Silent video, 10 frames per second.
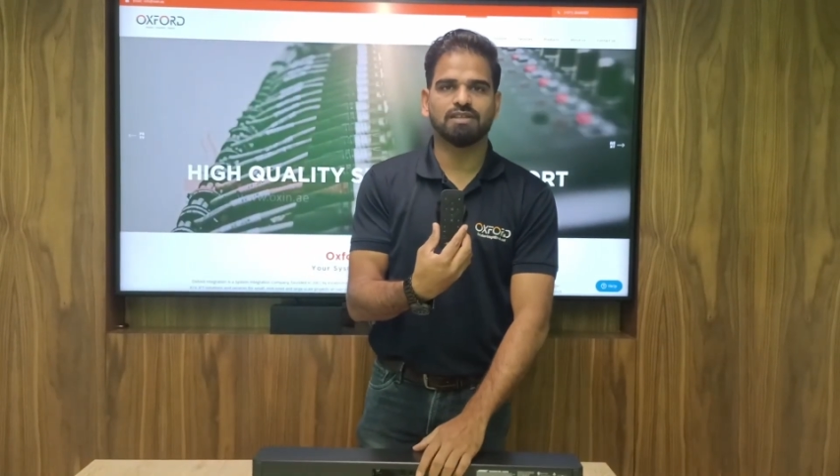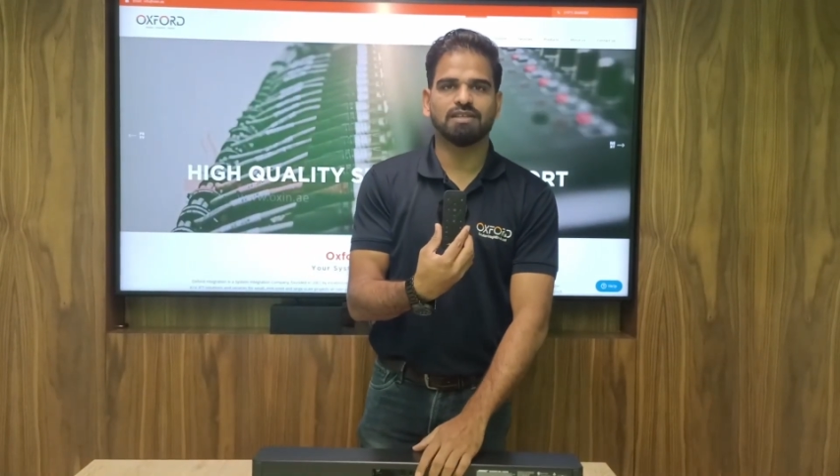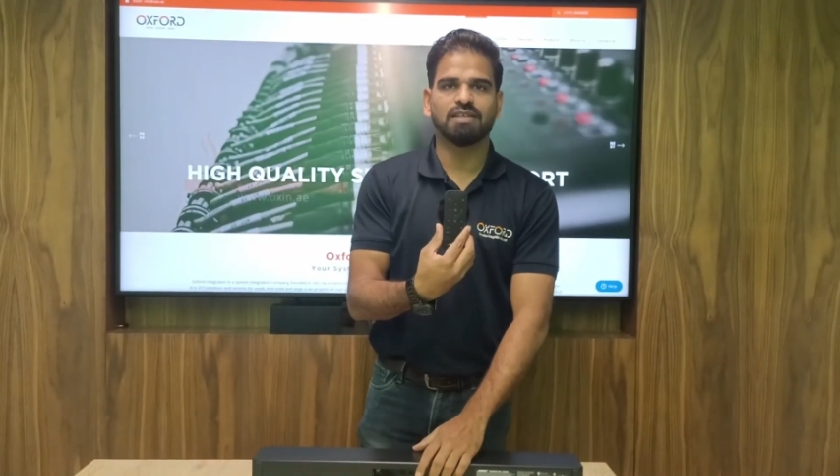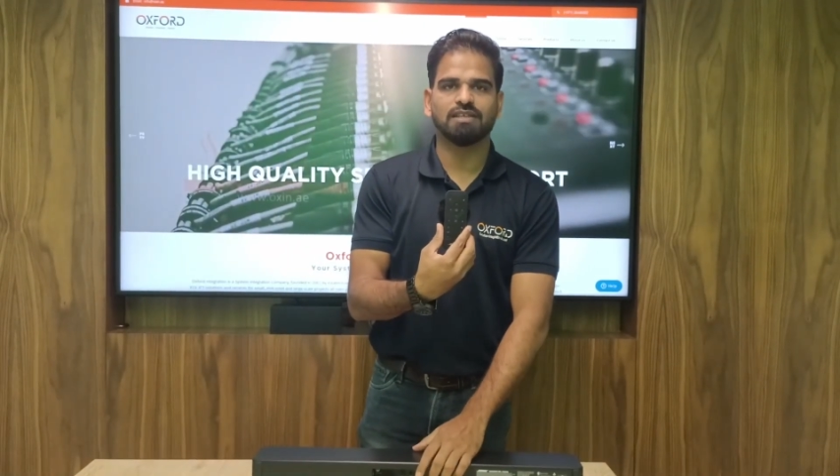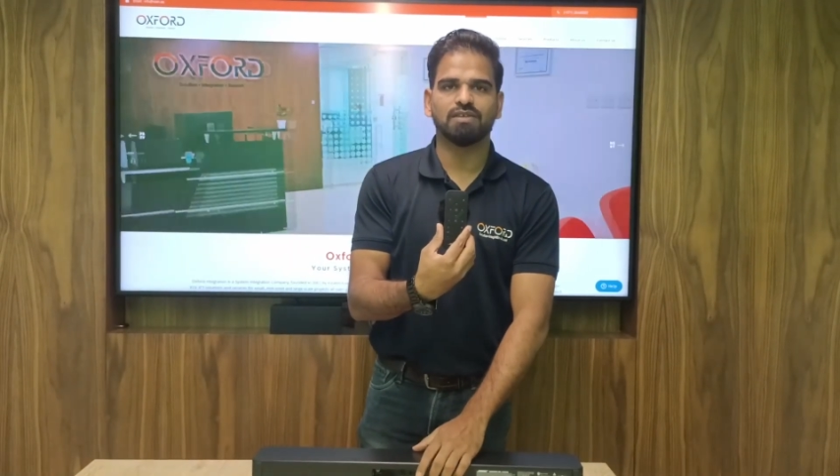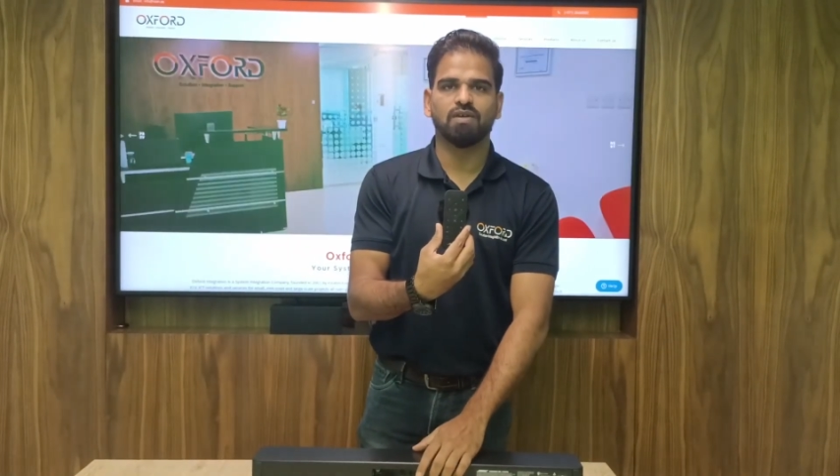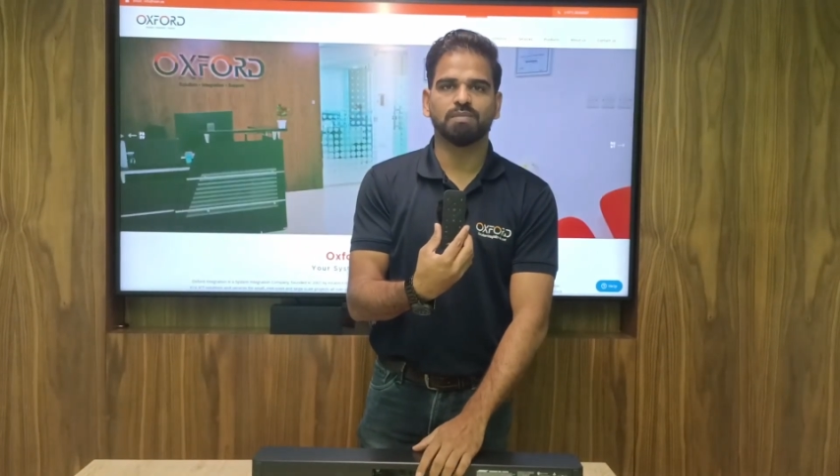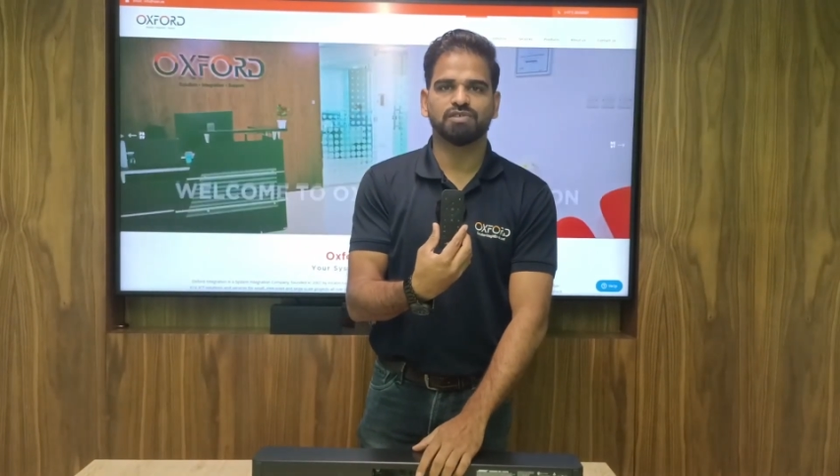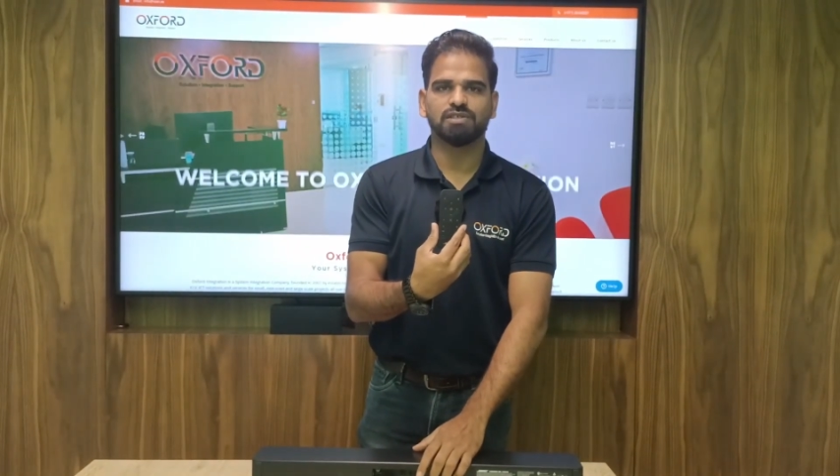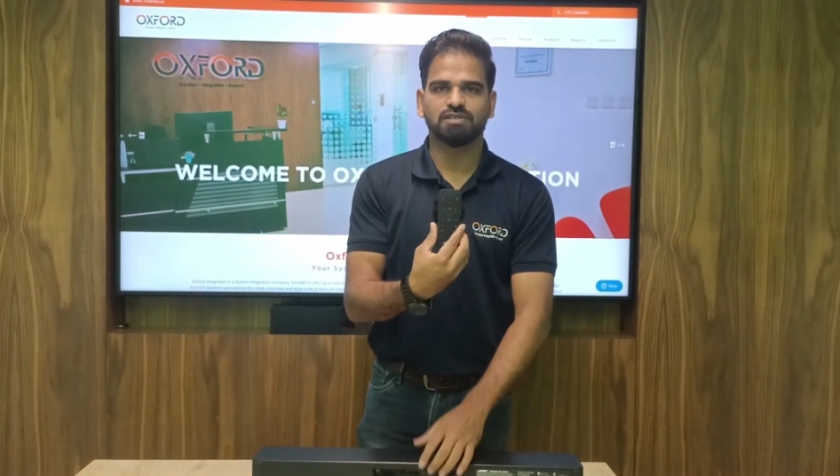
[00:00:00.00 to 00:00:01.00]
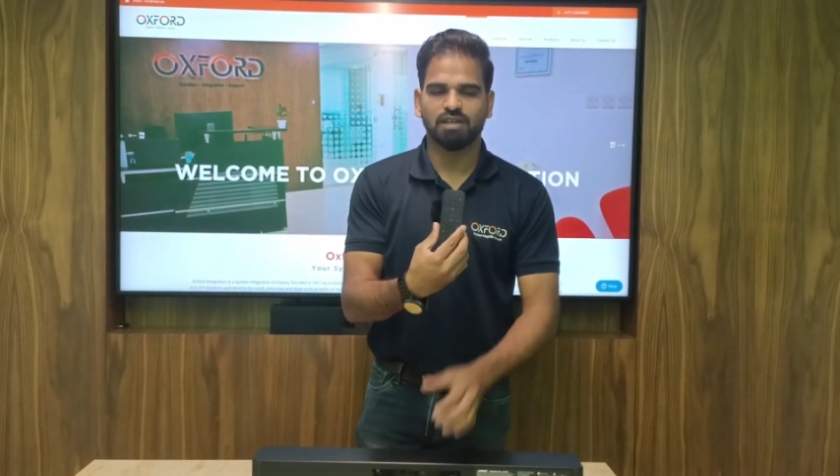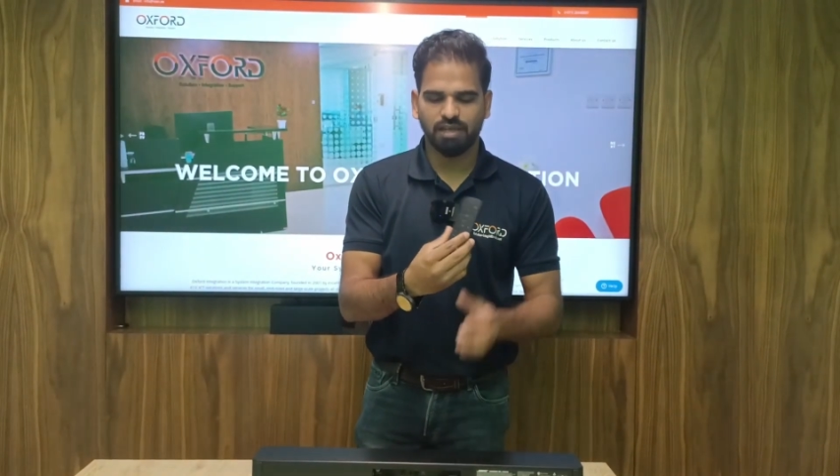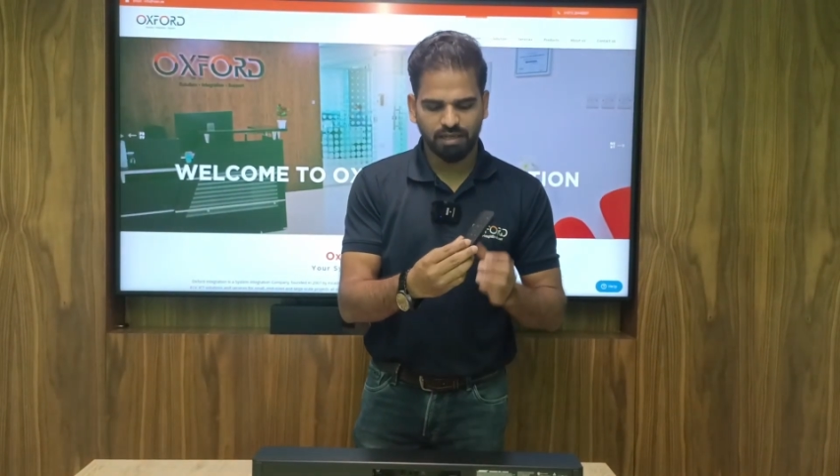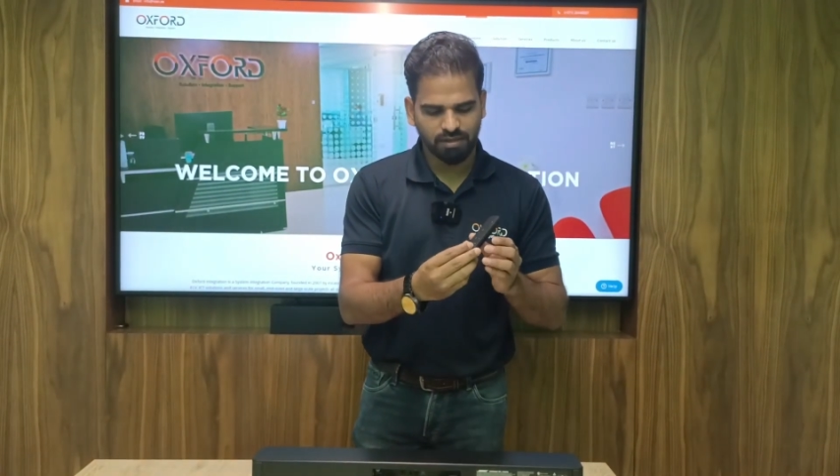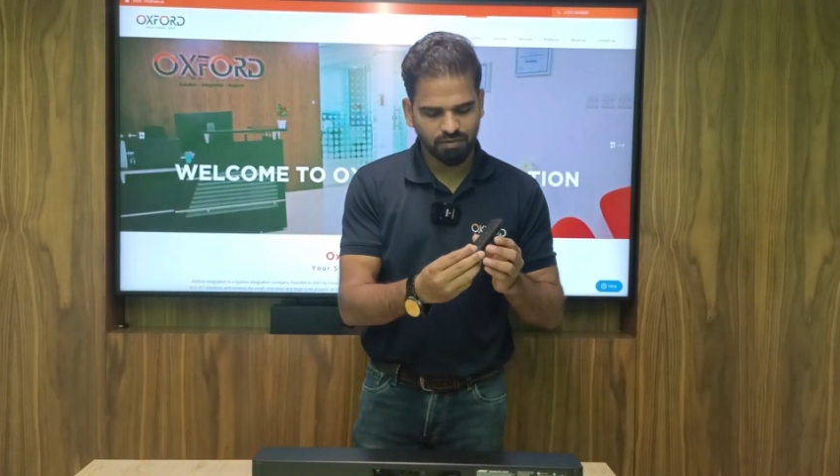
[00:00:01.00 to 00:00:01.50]
the options
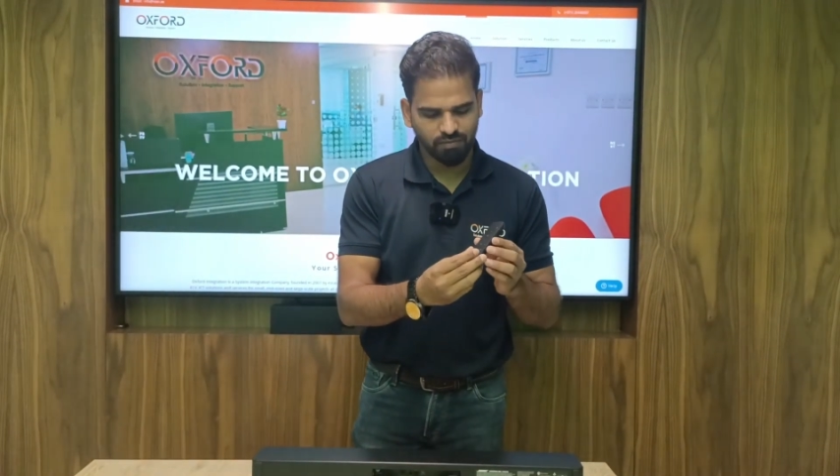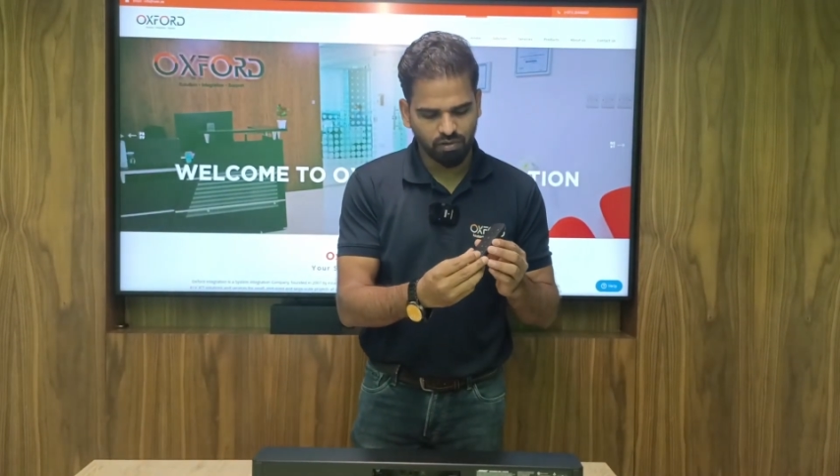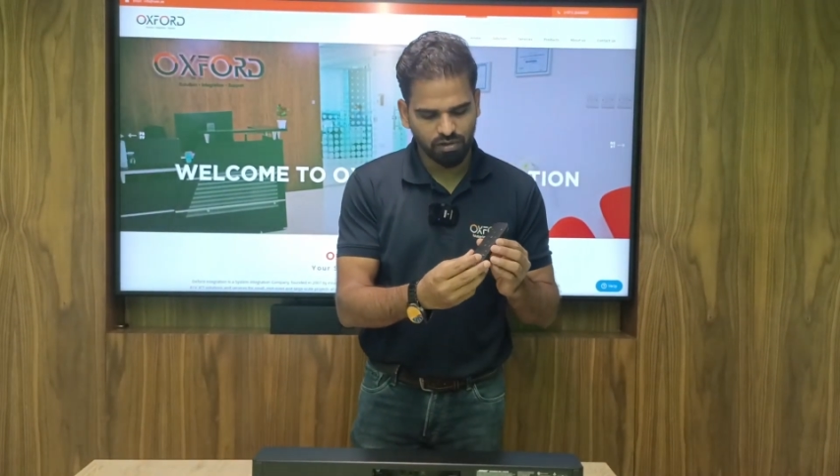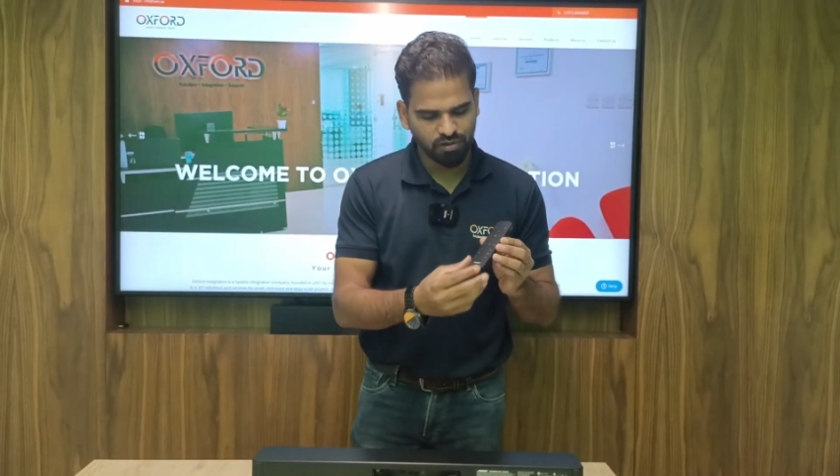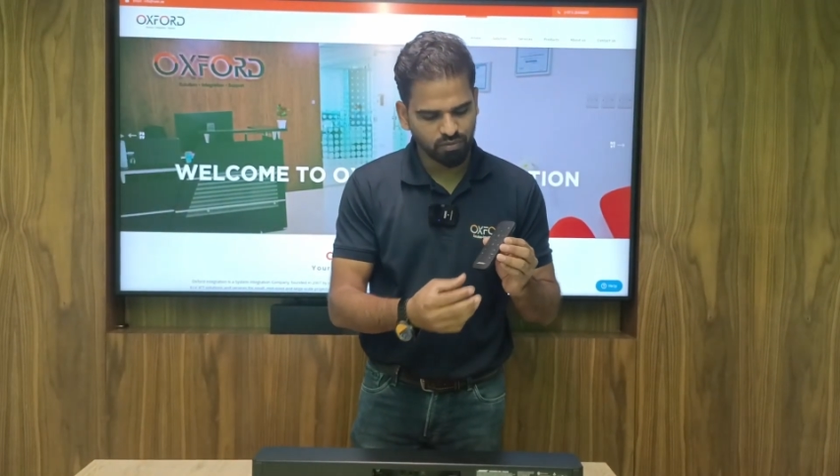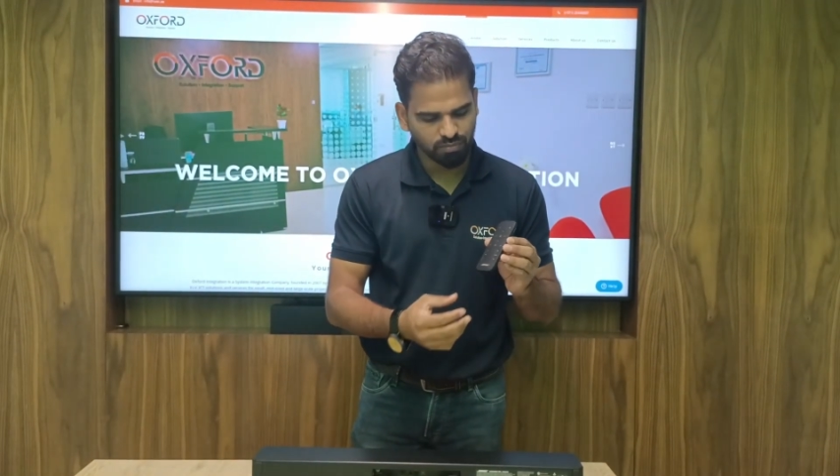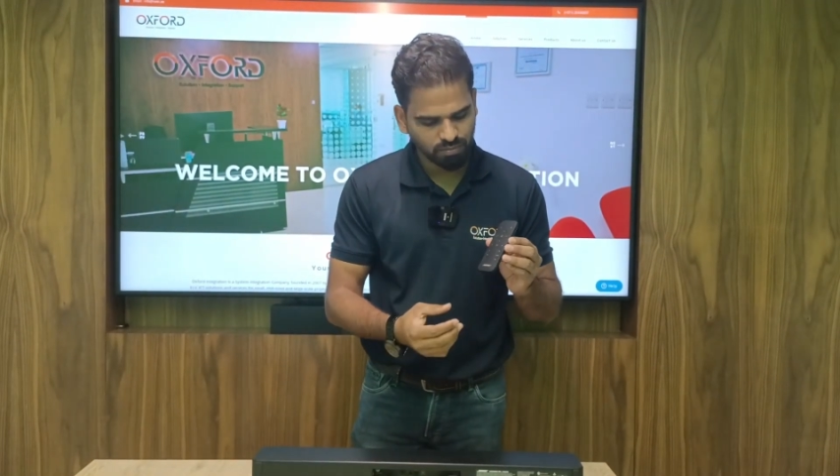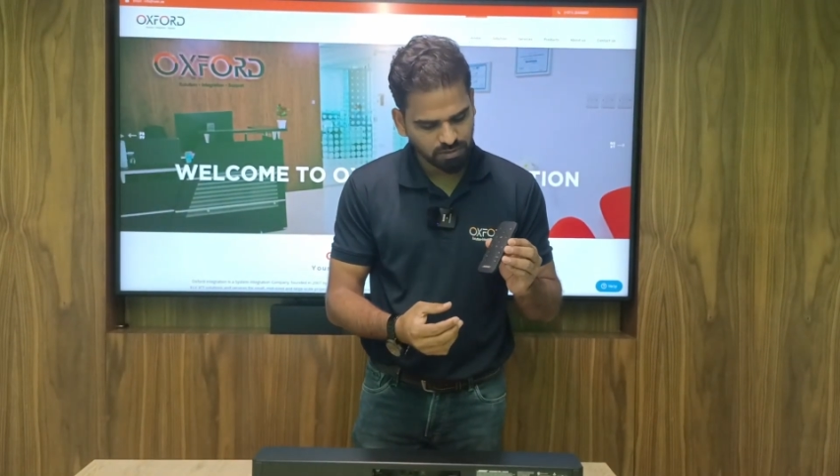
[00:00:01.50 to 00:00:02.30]
like volume,